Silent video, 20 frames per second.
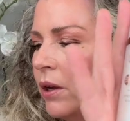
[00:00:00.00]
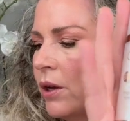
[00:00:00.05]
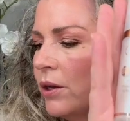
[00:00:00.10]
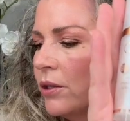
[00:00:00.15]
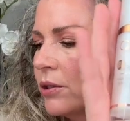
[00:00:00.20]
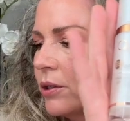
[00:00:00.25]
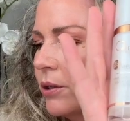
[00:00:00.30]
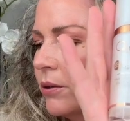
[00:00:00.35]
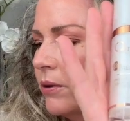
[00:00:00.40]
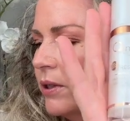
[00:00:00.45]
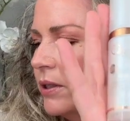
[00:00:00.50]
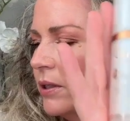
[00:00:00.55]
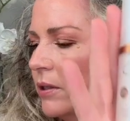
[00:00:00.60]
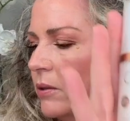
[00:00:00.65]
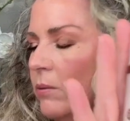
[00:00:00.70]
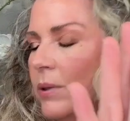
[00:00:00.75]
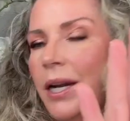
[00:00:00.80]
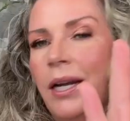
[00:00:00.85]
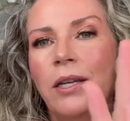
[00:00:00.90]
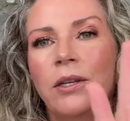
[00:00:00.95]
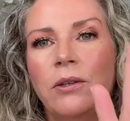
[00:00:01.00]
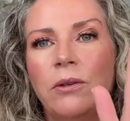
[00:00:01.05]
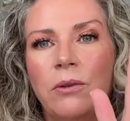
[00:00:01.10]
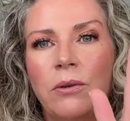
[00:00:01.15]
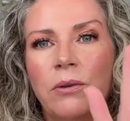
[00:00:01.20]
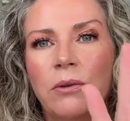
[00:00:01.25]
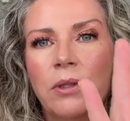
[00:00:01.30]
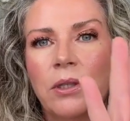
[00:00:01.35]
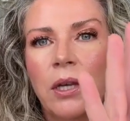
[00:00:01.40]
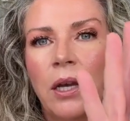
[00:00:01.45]
So this is what I
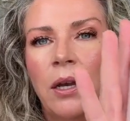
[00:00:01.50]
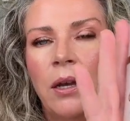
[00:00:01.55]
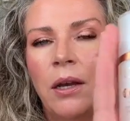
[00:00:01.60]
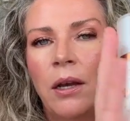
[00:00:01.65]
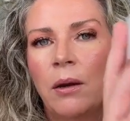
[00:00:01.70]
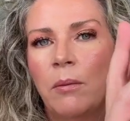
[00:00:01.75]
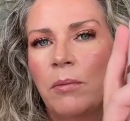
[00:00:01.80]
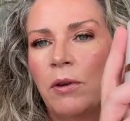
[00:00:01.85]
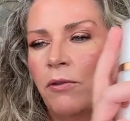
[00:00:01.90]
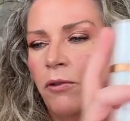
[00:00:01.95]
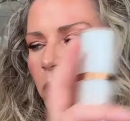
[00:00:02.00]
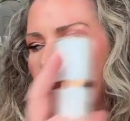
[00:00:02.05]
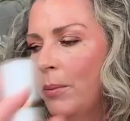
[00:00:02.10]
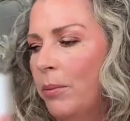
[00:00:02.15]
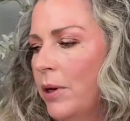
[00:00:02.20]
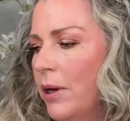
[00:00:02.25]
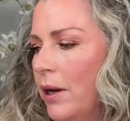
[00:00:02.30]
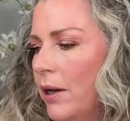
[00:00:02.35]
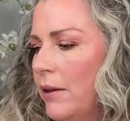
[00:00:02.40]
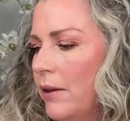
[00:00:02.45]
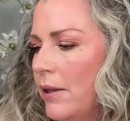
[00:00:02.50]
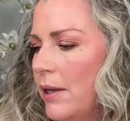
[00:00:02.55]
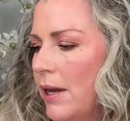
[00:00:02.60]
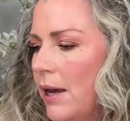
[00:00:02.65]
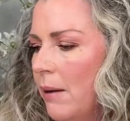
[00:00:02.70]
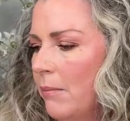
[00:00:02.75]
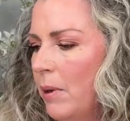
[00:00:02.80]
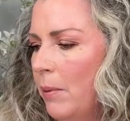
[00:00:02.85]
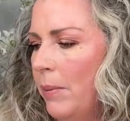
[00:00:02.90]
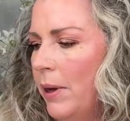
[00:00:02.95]
use before I put on the
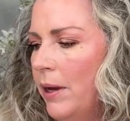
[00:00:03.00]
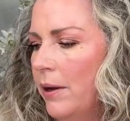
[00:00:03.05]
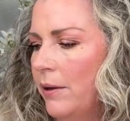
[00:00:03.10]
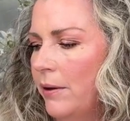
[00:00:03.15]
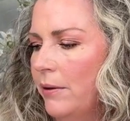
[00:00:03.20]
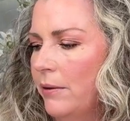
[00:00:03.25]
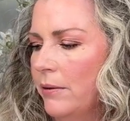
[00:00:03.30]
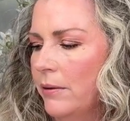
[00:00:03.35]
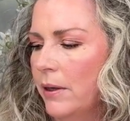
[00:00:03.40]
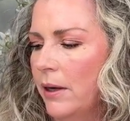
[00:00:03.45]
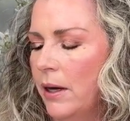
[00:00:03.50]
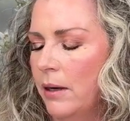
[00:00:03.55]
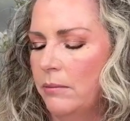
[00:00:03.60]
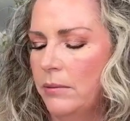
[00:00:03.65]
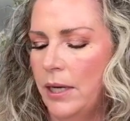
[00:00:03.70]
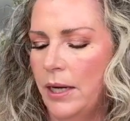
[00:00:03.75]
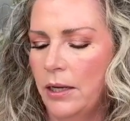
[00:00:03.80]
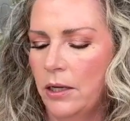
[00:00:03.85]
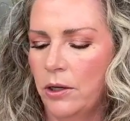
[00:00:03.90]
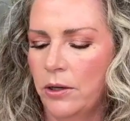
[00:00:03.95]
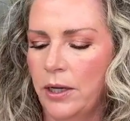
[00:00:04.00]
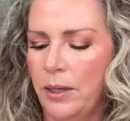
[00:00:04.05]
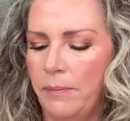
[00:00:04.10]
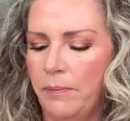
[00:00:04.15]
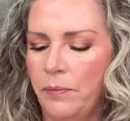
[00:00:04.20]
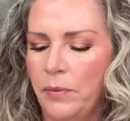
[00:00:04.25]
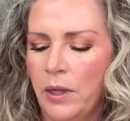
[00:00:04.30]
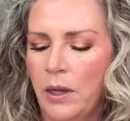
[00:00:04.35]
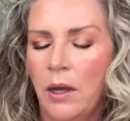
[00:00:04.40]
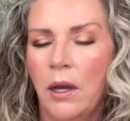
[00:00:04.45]
Emepelle um, night
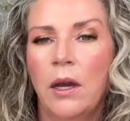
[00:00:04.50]
cream